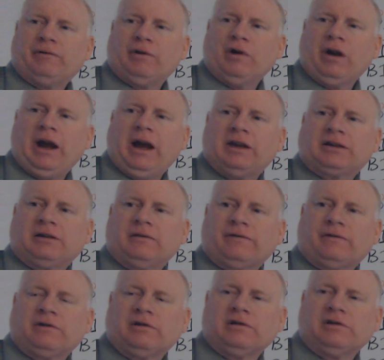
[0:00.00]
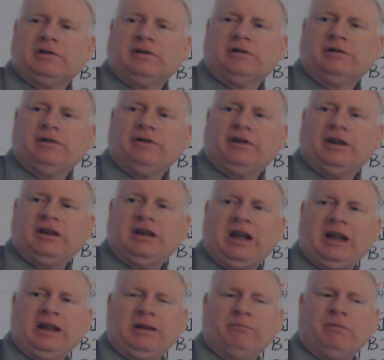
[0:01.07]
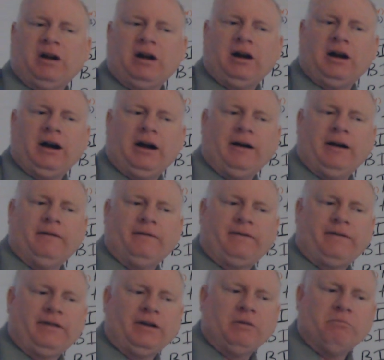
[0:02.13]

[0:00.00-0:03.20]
we were asking for the name of